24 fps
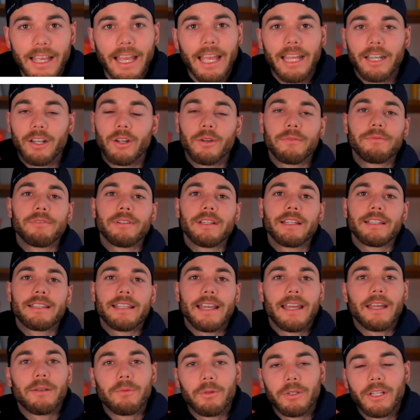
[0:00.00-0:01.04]
and hopefully at
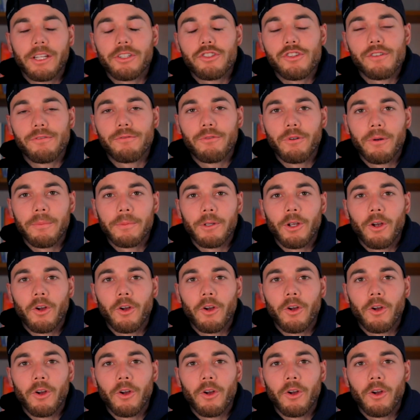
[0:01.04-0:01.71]
the end we'll let you form